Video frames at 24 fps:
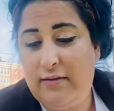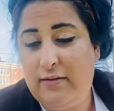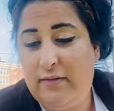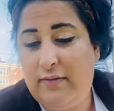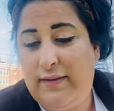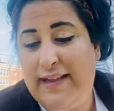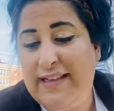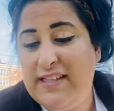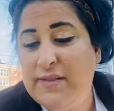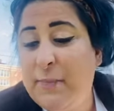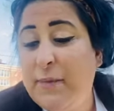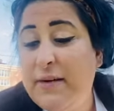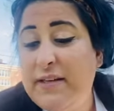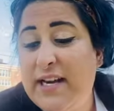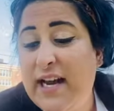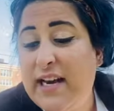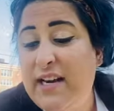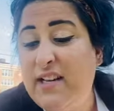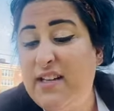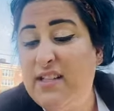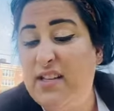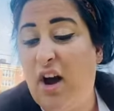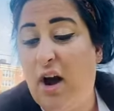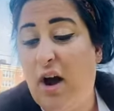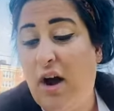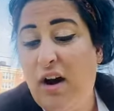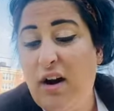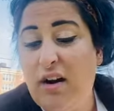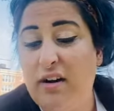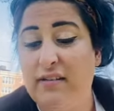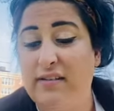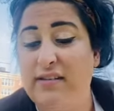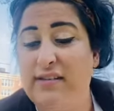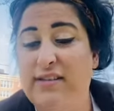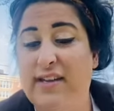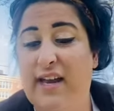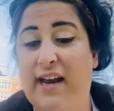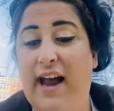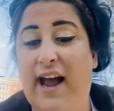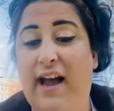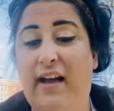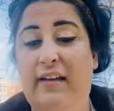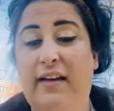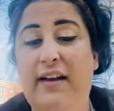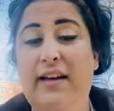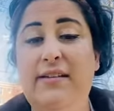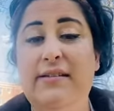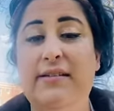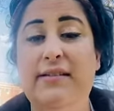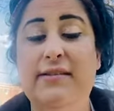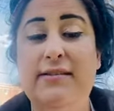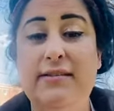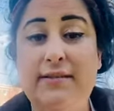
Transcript: Let's pretend it's ours, said Alice.